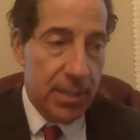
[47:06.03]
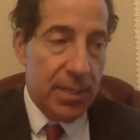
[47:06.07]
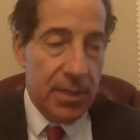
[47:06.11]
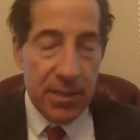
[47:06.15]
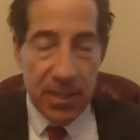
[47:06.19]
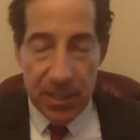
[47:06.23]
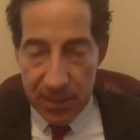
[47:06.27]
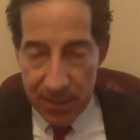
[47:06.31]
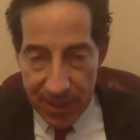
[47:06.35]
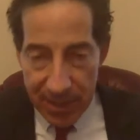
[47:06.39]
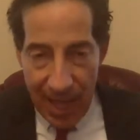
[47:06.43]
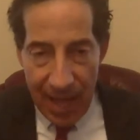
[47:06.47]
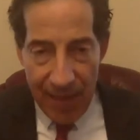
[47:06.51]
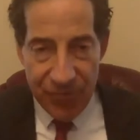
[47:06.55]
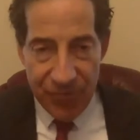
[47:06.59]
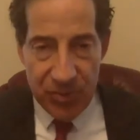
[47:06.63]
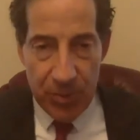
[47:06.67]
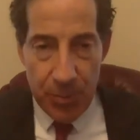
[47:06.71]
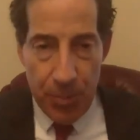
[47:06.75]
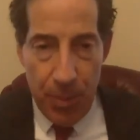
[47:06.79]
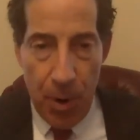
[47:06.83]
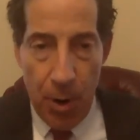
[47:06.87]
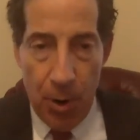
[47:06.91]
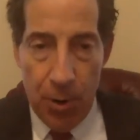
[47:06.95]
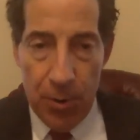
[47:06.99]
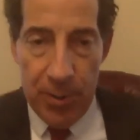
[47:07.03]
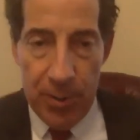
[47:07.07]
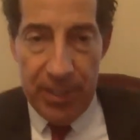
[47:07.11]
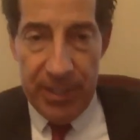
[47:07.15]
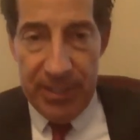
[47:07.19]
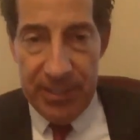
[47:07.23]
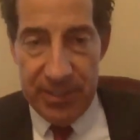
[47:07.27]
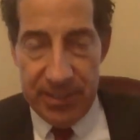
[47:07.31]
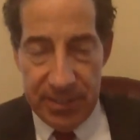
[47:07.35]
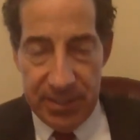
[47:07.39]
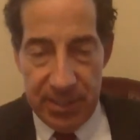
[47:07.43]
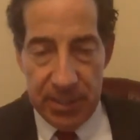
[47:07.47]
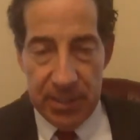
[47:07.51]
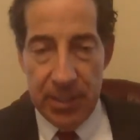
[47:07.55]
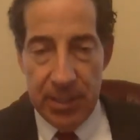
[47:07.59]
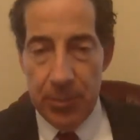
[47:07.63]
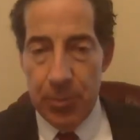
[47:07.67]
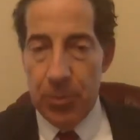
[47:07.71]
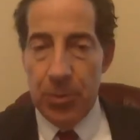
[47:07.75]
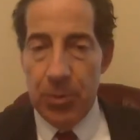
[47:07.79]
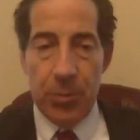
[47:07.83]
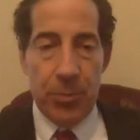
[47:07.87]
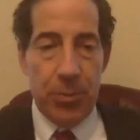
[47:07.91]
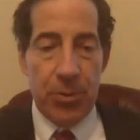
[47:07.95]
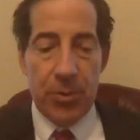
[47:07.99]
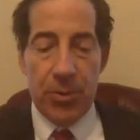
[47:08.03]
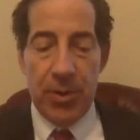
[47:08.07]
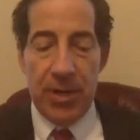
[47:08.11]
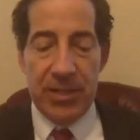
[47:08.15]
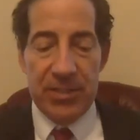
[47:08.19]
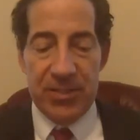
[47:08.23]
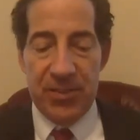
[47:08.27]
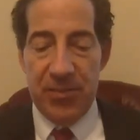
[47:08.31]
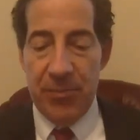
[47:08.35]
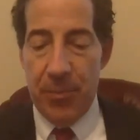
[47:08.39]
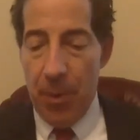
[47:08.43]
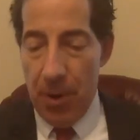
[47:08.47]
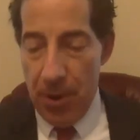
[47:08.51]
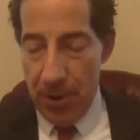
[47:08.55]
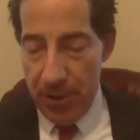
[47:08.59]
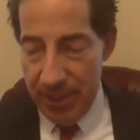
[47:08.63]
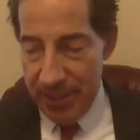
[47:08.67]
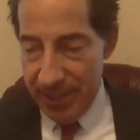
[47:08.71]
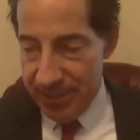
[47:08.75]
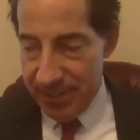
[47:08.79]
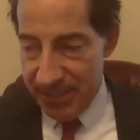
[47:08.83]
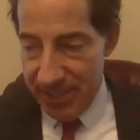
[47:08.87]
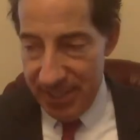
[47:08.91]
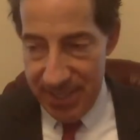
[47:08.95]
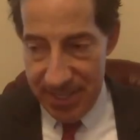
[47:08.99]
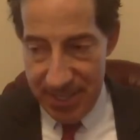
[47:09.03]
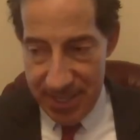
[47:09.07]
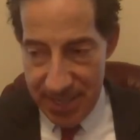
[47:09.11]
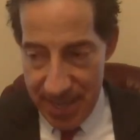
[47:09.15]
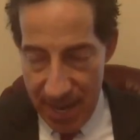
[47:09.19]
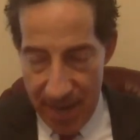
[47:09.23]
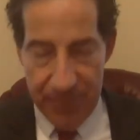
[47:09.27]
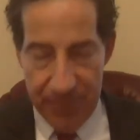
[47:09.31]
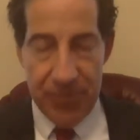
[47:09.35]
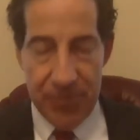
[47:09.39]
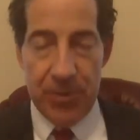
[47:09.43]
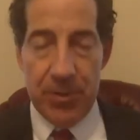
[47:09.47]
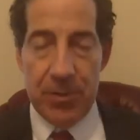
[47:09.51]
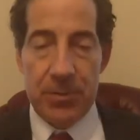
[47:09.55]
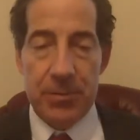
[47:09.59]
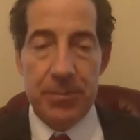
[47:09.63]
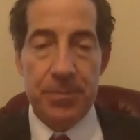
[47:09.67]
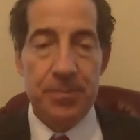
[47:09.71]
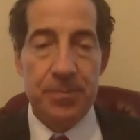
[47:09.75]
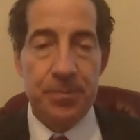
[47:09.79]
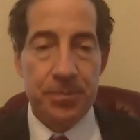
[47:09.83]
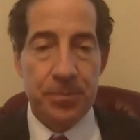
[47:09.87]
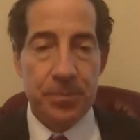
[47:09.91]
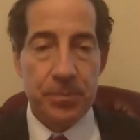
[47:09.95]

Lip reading: the left parties, the liberal and progressive parties, never